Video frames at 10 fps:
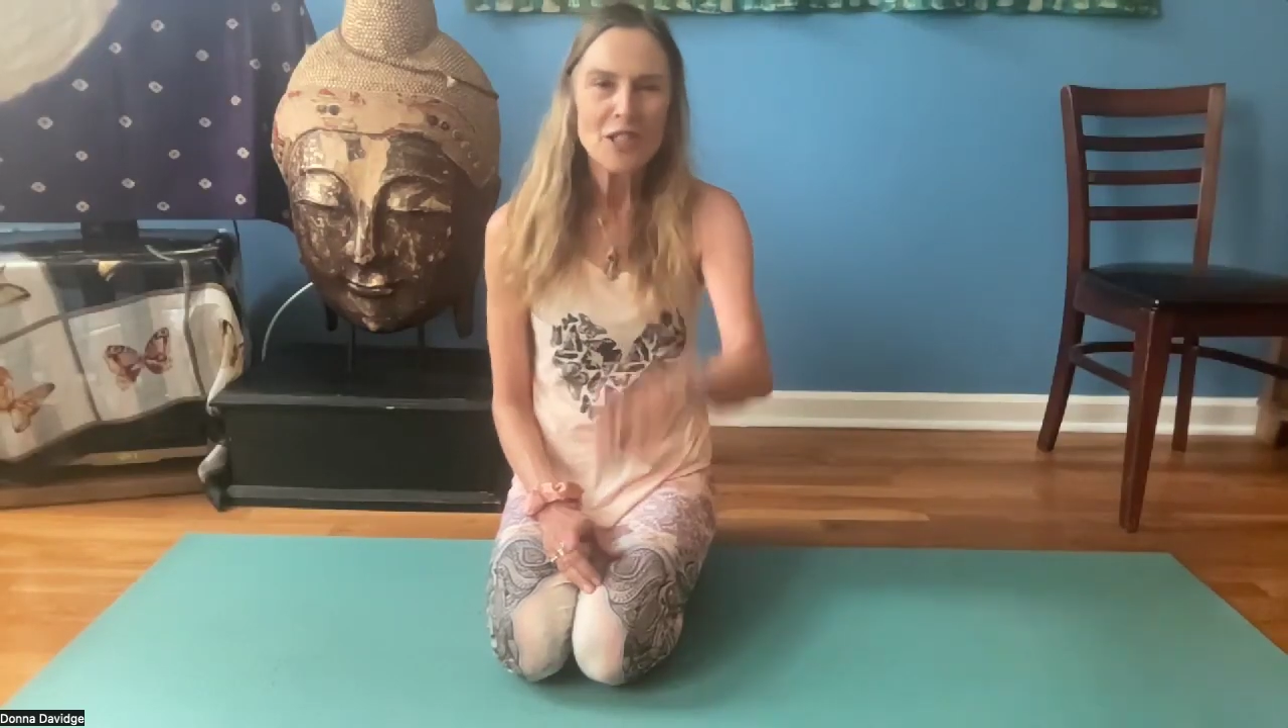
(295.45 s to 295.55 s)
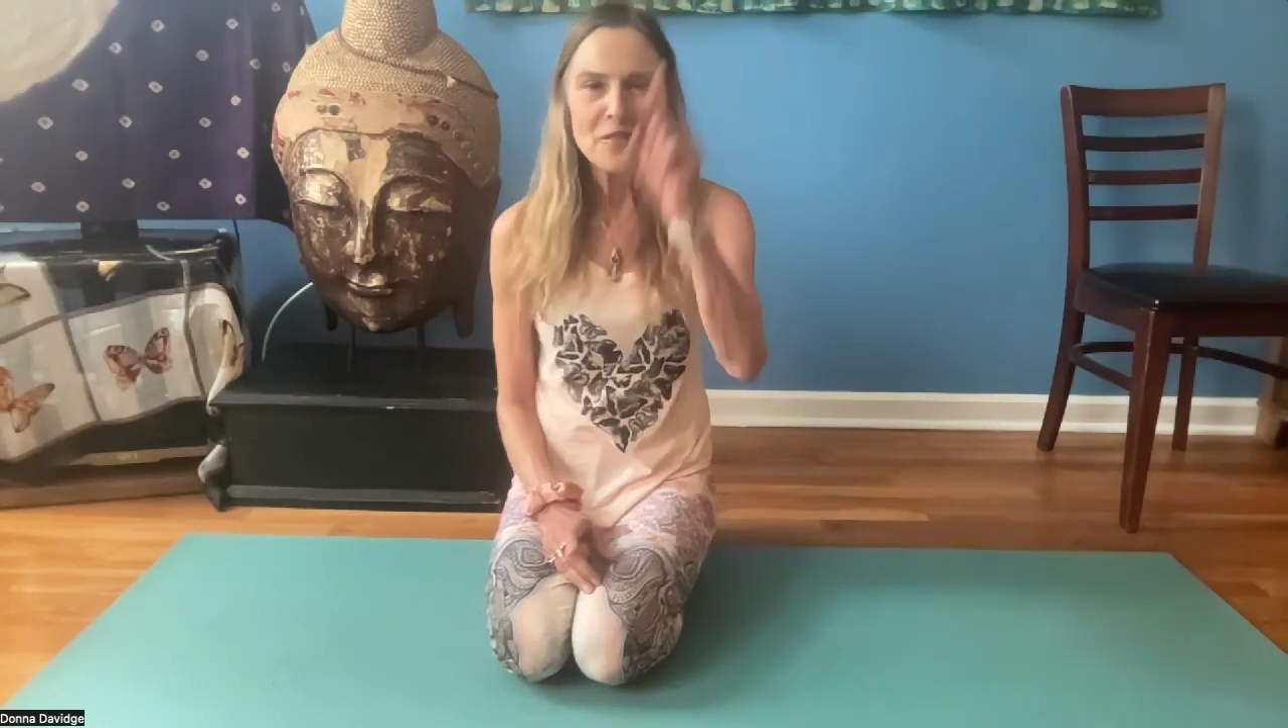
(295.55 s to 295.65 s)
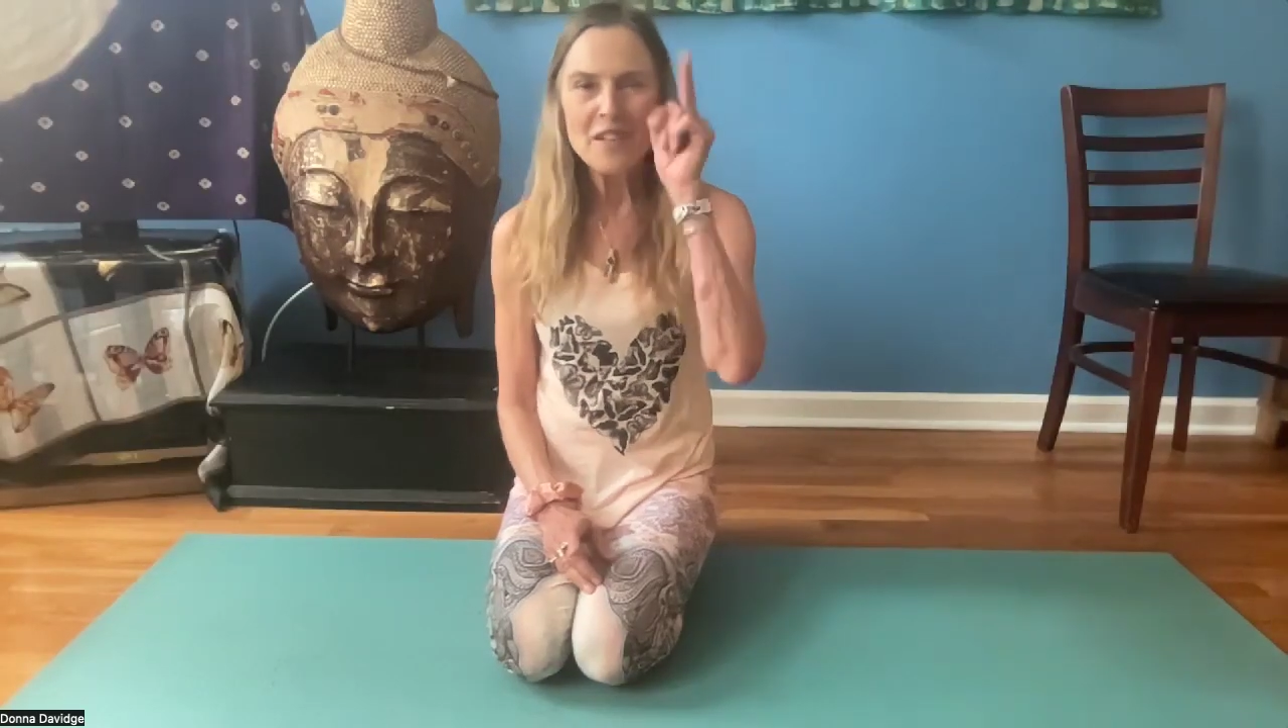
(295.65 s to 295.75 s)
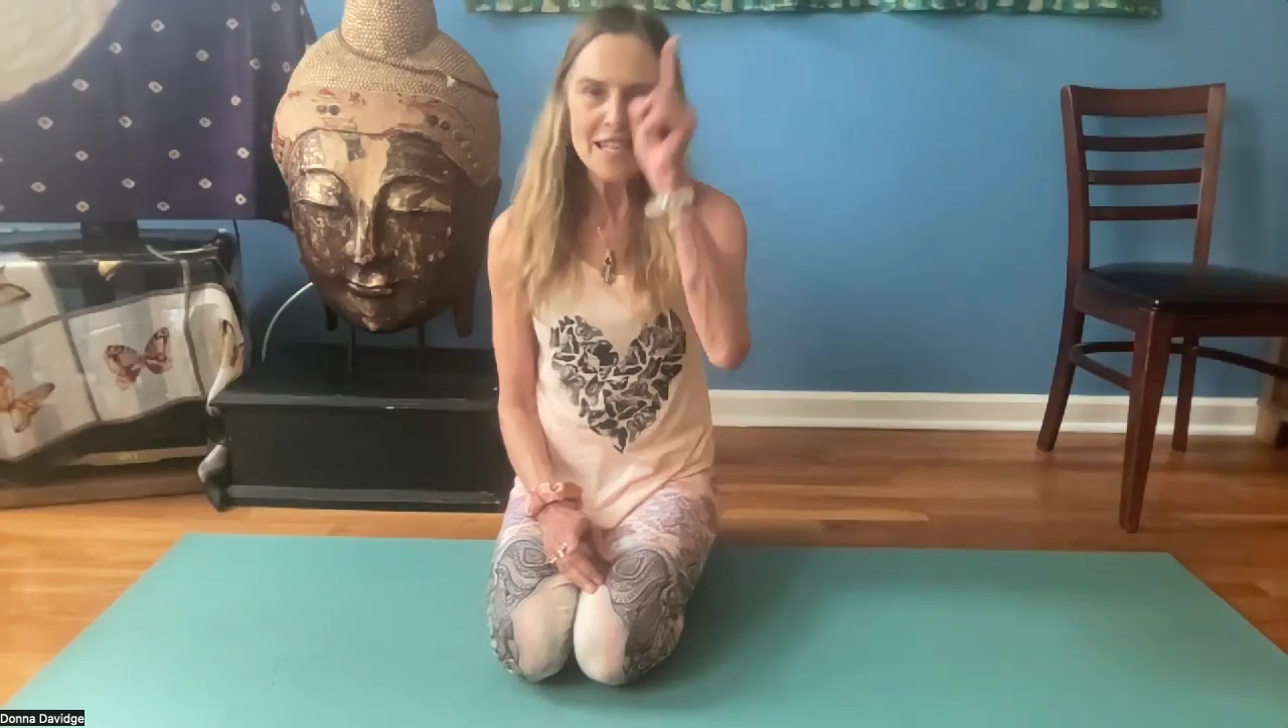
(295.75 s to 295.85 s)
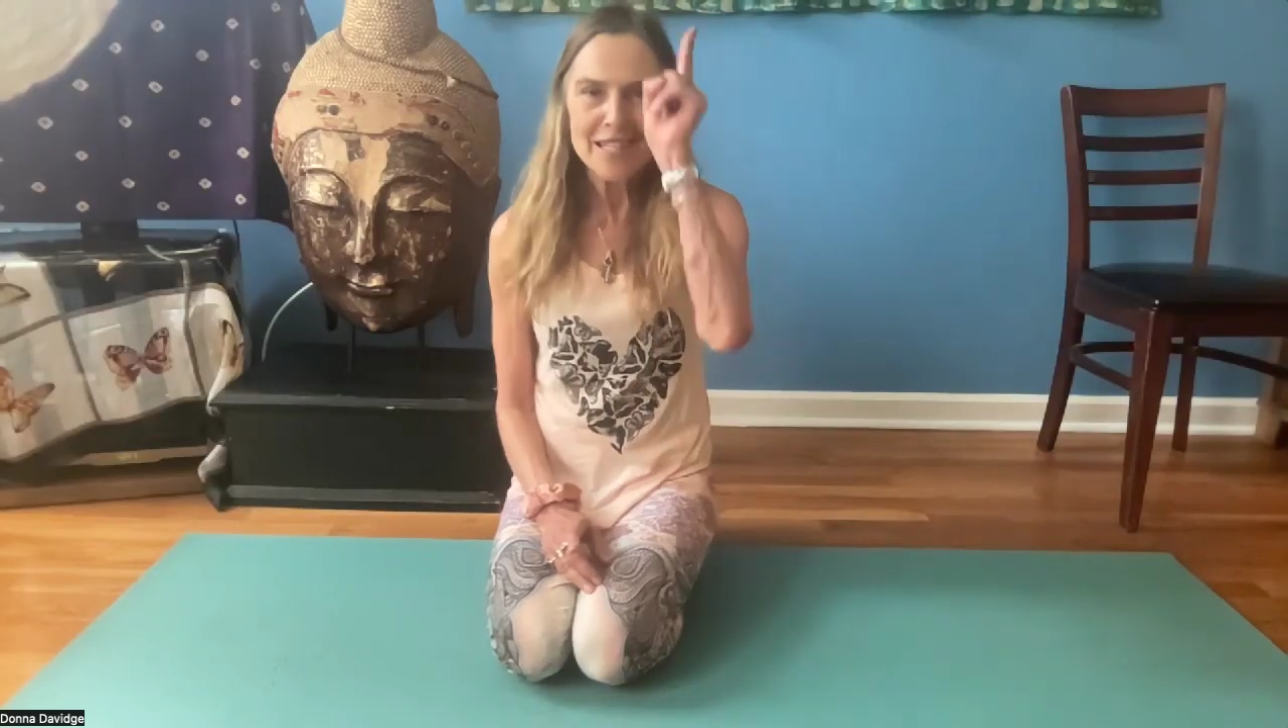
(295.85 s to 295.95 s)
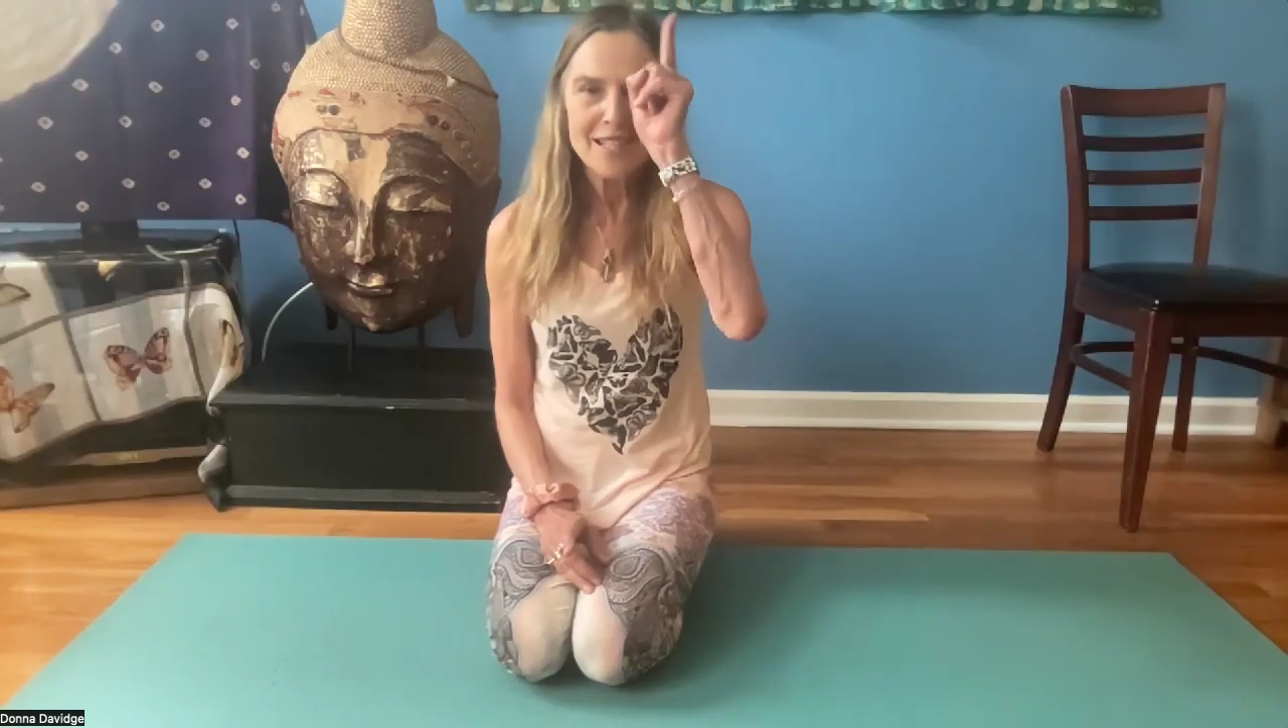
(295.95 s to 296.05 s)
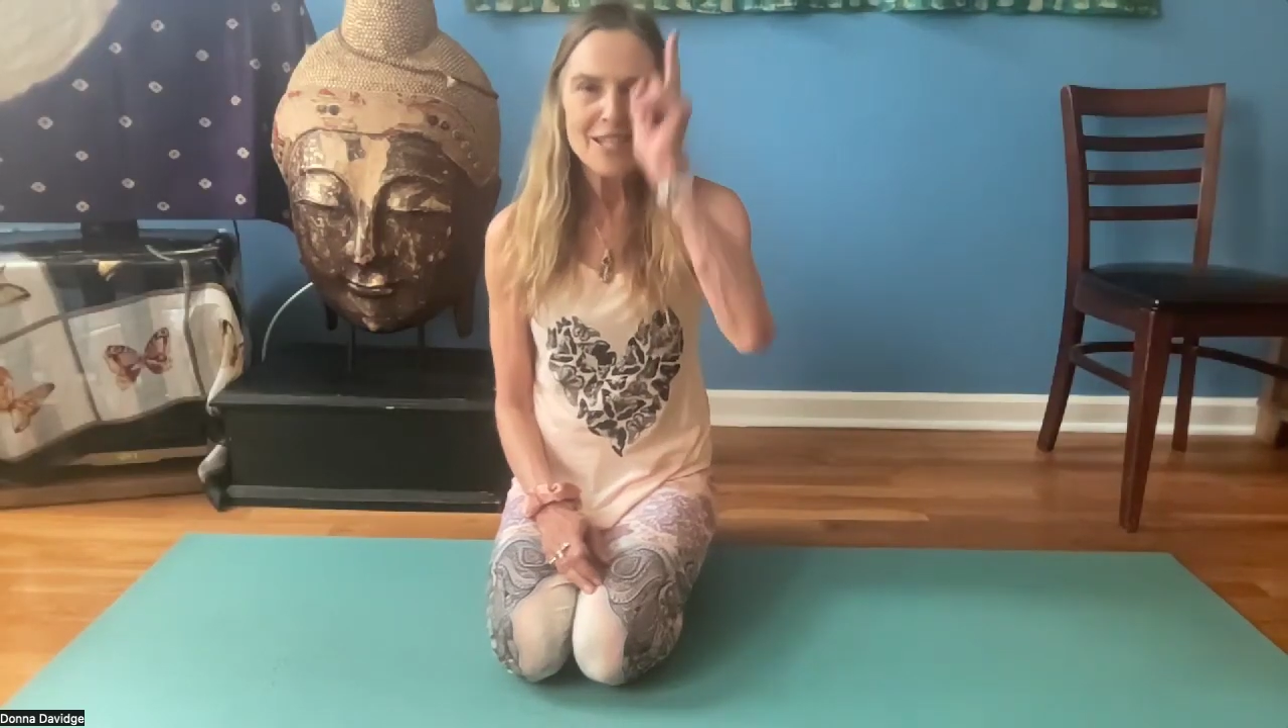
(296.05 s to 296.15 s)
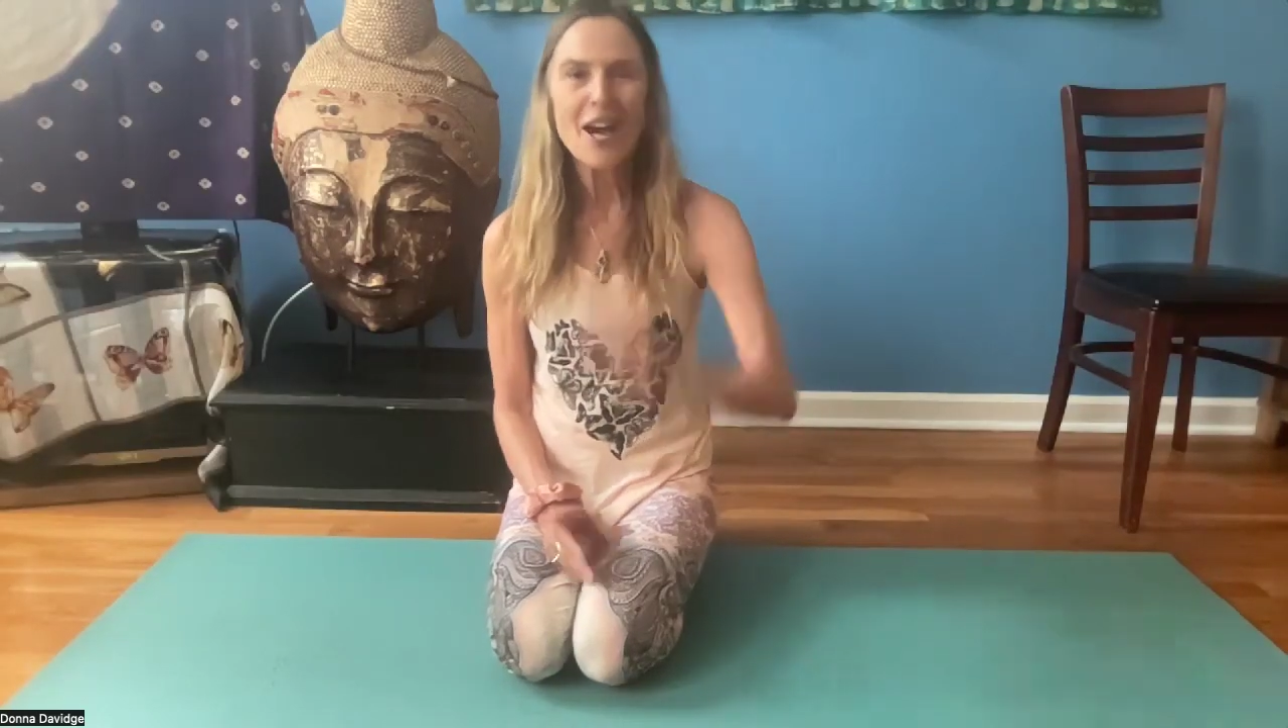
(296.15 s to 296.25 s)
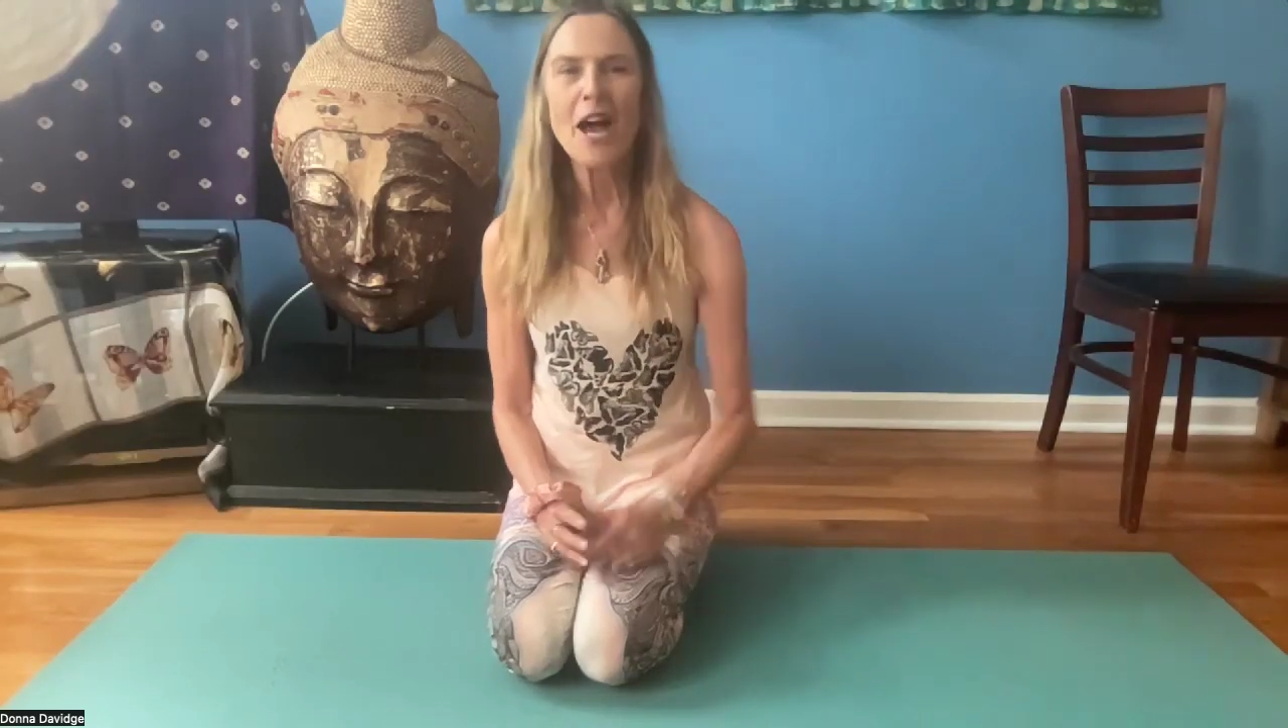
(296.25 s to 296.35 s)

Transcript: And if it isn't,